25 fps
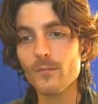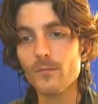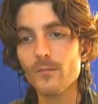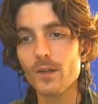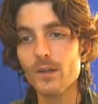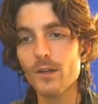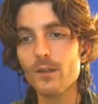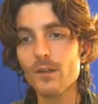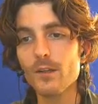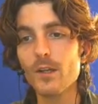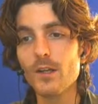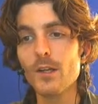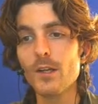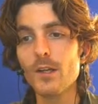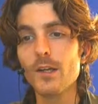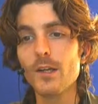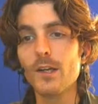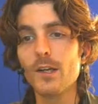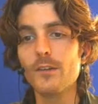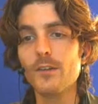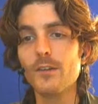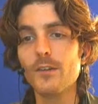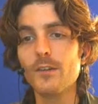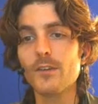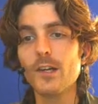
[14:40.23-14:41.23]
Yeah.
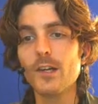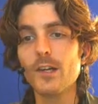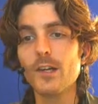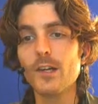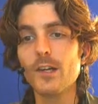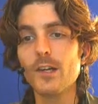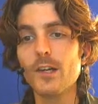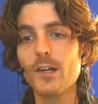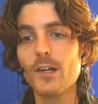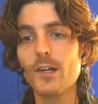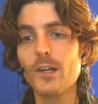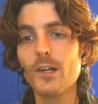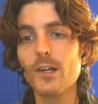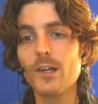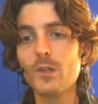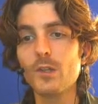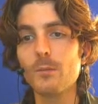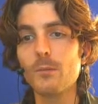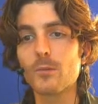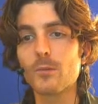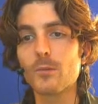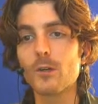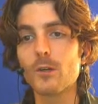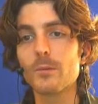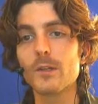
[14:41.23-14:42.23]
In this case we have a
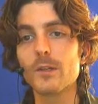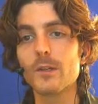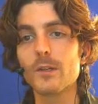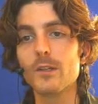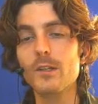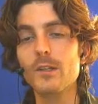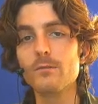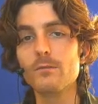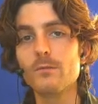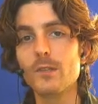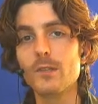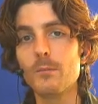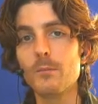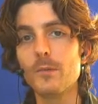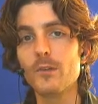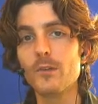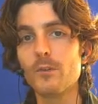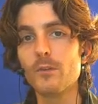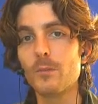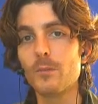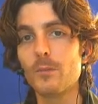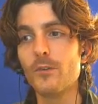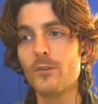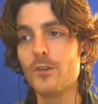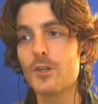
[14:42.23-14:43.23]
2D property, namely
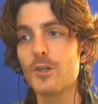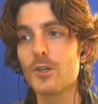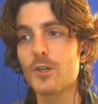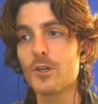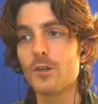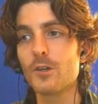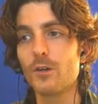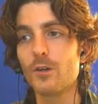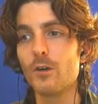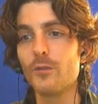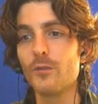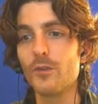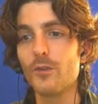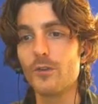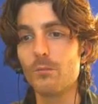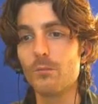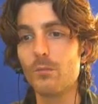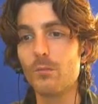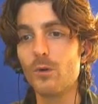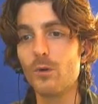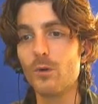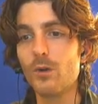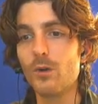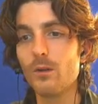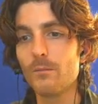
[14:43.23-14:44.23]
the position of this
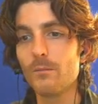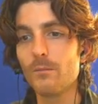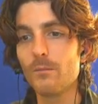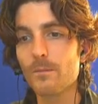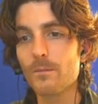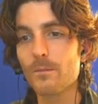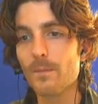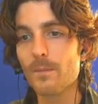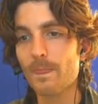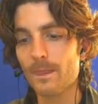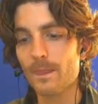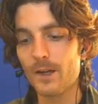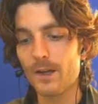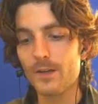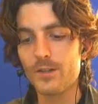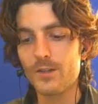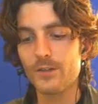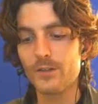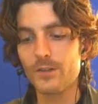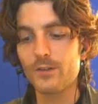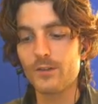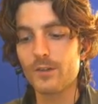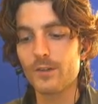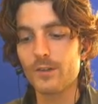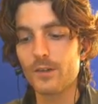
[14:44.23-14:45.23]
ball. I
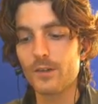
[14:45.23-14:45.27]
just